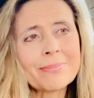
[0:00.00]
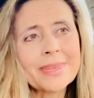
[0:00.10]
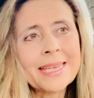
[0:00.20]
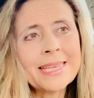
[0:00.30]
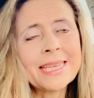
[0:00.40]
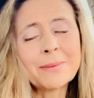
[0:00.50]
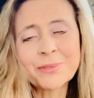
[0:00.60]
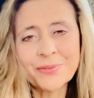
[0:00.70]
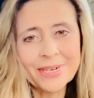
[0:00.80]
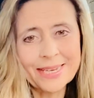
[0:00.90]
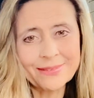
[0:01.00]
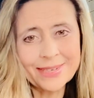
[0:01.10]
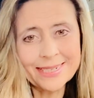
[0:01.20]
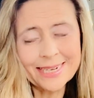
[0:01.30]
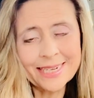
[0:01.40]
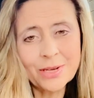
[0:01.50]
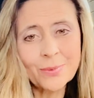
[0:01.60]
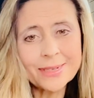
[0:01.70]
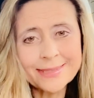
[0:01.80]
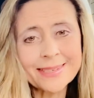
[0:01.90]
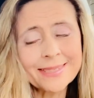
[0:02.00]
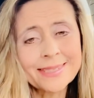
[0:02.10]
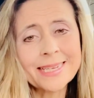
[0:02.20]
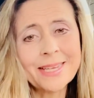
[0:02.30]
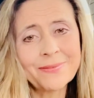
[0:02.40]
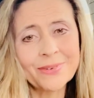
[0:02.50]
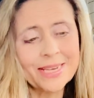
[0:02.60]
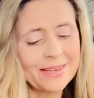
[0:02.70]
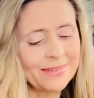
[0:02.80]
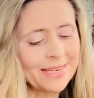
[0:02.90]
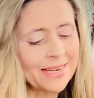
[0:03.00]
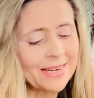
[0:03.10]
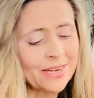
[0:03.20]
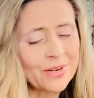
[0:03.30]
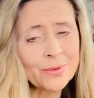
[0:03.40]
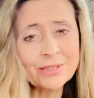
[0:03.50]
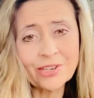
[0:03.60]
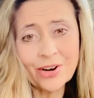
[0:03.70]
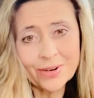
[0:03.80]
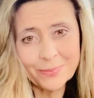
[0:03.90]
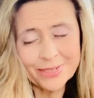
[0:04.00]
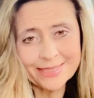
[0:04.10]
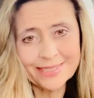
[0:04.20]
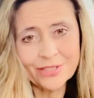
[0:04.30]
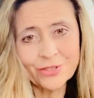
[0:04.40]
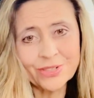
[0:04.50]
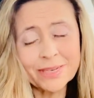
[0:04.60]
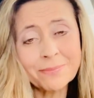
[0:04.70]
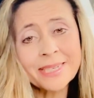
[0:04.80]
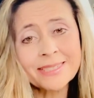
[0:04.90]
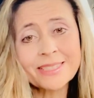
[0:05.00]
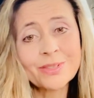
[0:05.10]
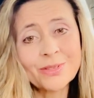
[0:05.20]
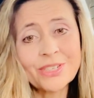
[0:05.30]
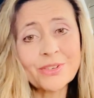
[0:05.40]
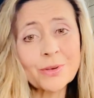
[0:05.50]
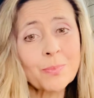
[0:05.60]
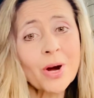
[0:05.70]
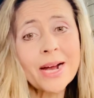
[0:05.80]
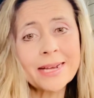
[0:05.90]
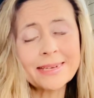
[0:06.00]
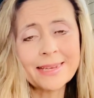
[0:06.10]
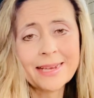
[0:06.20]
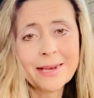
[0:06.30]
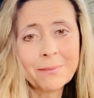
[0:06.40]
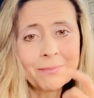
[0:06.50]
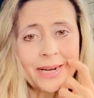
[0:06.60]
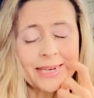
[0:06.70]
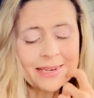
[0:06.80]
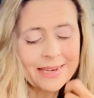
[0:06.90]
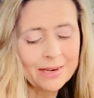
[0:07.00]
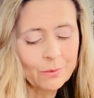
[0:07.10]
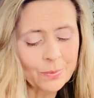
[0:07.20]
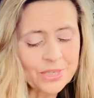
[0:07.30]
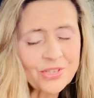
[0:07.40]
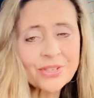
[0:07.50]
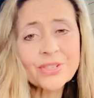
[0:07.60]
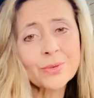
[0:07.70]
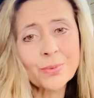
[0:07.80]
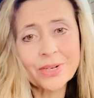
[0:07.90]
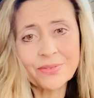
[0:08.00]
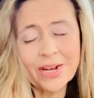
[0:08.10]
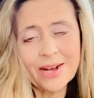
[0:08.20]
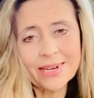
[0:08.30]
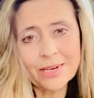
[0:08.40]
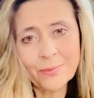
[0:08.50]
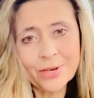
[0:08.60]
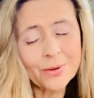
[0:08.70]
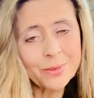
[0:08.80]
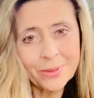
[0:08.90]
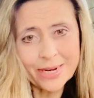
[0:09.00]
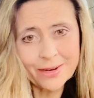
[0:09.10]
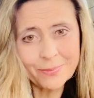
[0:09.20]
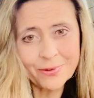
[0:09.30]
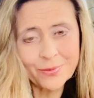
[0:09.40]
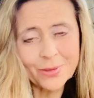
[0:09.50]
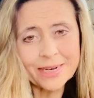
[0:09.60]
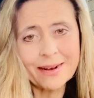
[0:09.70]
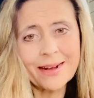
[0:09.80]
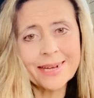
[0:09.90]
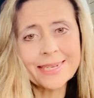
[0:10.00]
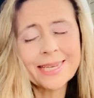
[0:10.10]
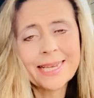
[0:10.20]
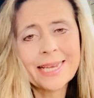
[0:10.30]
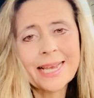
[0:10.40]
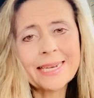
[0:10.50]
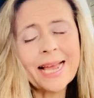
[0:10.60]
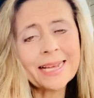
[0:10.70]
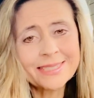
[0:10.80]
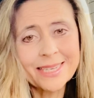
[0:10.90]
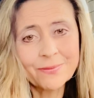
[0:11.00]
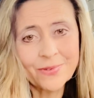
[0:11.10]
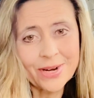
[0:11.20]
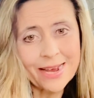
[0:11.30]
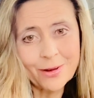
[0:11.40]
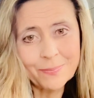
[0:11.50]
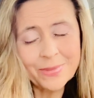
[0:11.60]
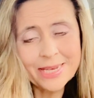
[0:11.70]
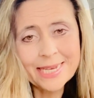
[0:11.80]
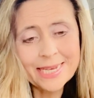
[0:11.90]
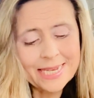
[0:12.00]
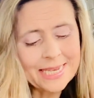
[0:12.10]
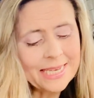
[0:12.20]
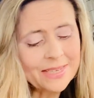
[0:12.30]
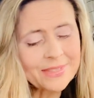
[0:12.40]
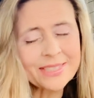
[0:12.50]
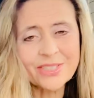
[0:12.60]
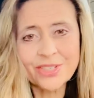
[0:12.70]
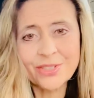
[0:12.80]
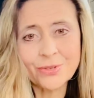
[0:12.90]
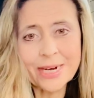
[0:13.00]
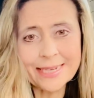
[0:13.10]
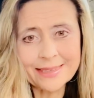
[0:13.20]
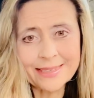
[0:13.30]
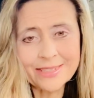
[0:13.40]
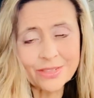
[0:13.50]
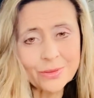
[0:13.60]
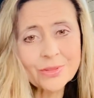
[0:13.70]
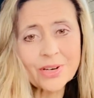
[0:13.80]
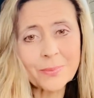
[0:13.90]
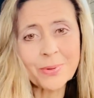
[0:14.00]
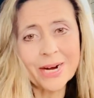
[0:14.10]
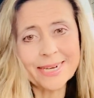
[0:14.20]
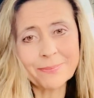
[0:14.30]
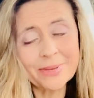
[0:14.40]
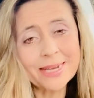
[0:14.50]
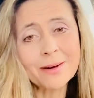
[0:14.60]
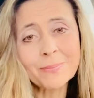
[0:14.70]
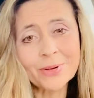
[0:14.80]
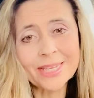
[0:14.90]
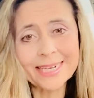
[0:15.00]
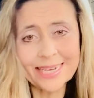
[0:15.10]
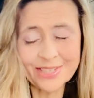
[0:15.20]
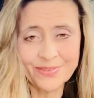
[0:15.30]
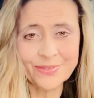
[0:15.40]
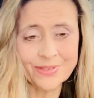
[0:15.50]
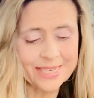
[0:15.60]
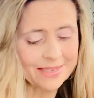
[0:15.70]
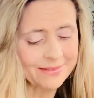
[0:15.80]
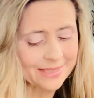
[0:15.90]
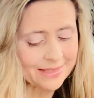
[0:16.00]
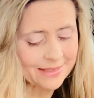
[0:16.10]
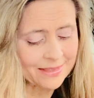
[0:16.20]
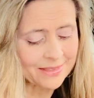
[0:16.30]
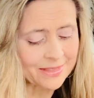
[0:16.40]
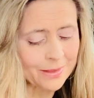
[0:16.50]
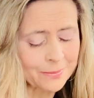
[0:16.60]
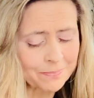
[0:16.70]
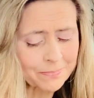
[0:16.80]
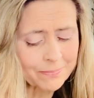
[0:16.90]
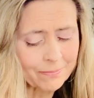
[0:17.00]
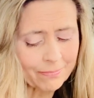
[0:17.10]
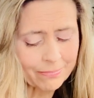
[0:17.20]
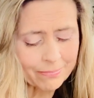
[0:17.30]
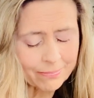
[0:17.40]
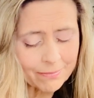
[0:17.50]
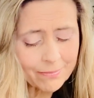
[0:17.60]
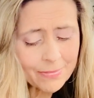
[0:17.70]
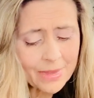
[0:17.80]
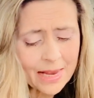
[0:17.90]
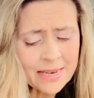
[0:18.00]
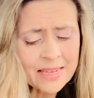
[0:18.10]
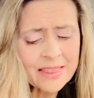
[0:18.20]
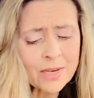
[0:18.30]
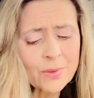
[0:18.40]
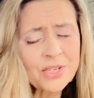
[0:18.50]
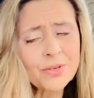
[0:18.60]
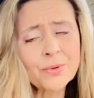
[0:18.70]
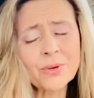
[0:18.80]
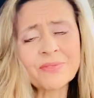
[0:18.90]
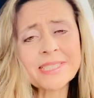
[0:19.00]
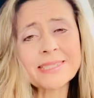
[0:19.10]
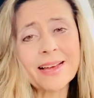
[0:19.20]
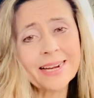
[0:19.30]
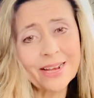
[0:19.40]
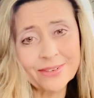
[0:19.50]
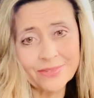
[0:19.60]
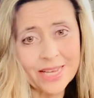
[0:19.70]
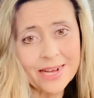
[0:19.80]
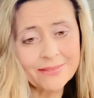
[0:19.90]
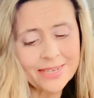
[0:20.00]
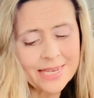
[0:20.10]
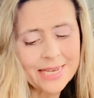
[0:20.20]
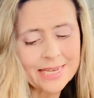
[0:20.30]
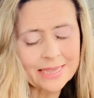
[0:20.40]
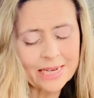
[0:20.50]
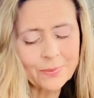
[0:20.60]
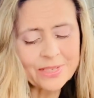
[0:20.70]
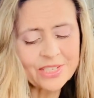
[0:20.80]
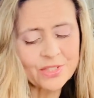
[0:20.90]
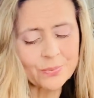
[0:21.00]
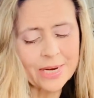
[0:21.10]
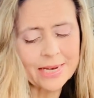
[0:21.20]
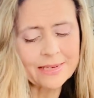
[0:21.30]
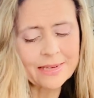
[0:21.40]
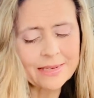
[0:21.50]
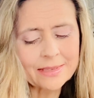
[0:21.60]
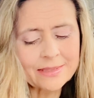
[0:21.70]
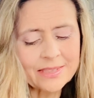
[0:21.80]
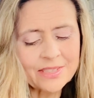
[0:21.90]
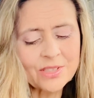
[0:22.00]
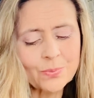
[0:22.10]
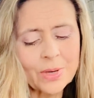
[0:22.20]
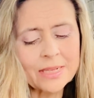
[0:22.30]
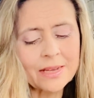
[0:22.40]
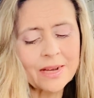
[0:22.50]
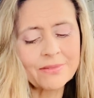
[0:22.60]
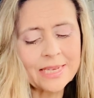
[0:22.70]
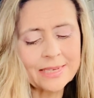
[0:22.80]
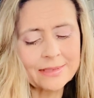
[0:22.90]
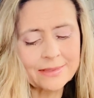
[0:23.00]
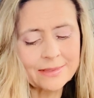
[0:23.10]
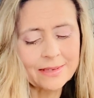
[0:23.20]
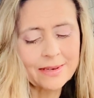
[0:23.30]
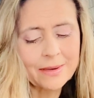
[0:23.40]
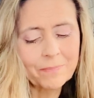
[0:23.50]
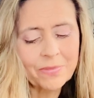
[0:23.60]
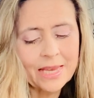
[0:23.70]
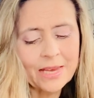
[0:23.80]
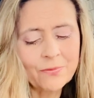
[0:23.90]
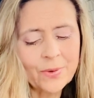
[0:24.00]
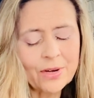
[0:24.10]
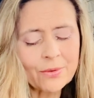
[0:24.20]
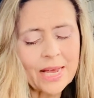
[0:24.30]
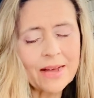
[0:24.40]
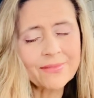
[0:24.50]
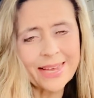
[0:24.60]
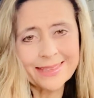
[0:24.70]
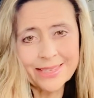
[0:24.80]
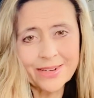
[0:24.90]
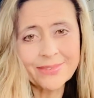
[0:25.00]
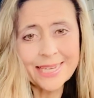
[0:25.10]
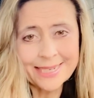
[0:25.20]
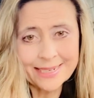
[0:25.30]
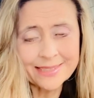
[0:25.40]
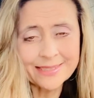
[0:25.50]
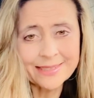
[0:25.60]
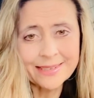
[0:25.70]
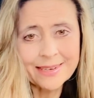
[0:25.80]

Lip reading: He keeps forgiving, and he wants us to keep forgiving. And I know it's hard, brothers and sisters. It means losing your pride. But when we turn to the Word of God and we go to prayer before God and ask him for help, he gives us the strength to lose our pride and be humble and ask for forgiveness. And so anything we do, if it's not out of love, like we just read, because this is what love is. If we don't have that love in us,